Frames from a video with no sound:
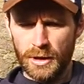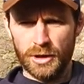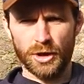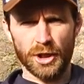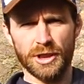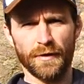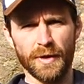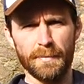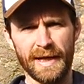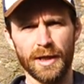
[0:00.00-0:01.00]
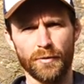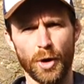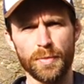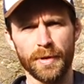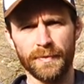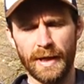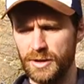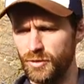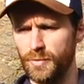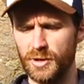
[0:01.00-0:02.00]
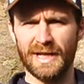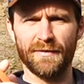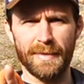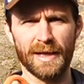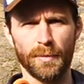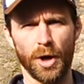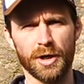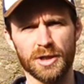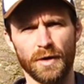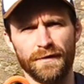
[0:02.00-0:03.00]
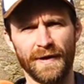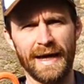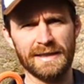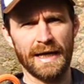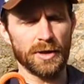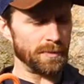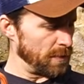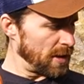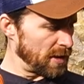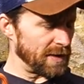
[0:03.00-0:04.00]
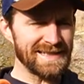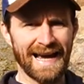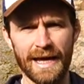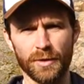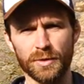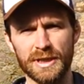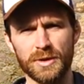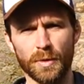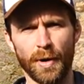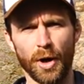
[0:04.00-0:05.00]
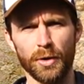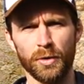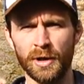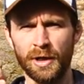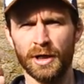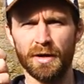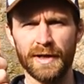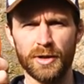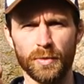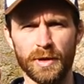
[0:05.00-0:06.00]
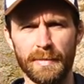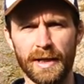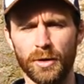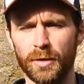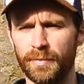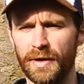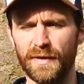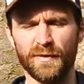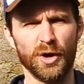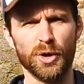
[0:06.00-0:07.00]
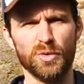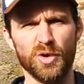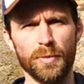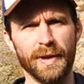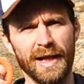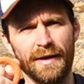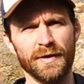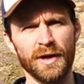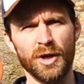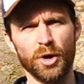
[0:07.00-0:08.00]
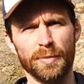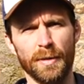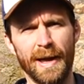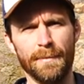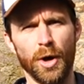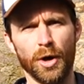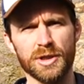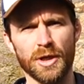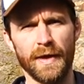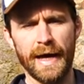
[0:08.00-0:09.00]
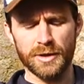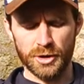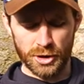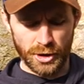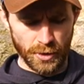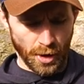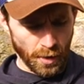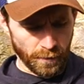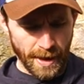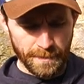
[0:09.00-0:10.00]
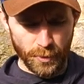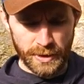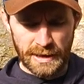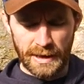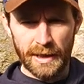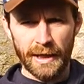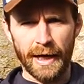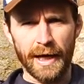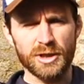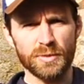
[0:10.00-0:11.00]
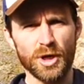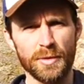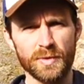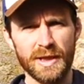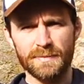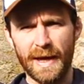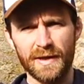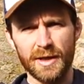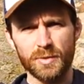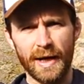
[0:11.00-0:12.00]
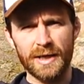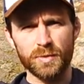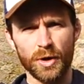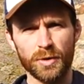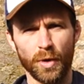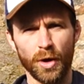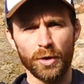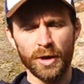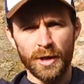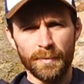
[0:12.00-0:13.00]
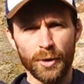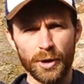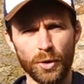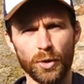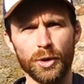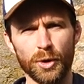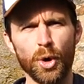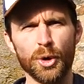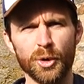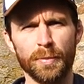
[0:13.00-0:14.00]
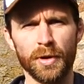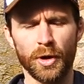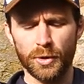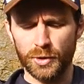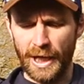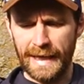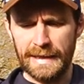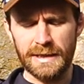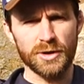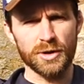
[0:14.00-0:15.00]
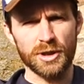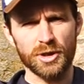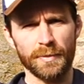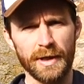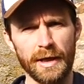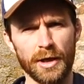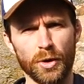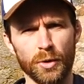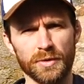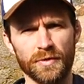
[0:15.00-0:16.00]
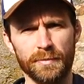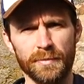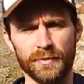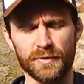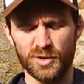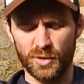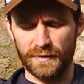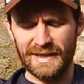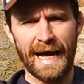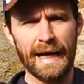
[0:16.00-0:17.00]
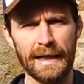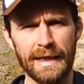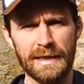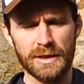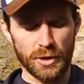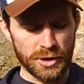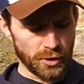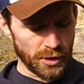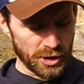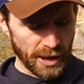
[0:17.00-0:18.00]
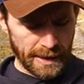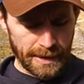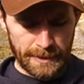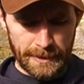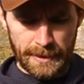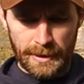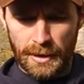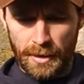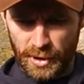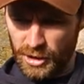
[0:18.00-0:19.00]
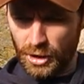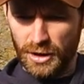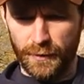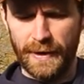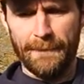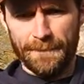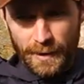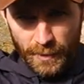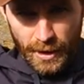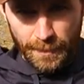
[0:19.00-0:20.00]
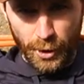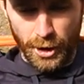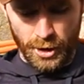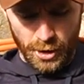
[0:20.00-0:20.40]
Starting off with the middle of the rope, now this rope doesn't have a middle marker so I've flaked out the, the, tails into a pile and I've ended up with the middle but if you've got a new rope it'll have a couple of black markers on there just to show the halfway point. Uh, sometimes with this method as well it's worthwhile putting your, your hood up on your jacket just to stop the uh, coils from sort of tangling inside your, your, jacket. But start off with that, we're going to put a,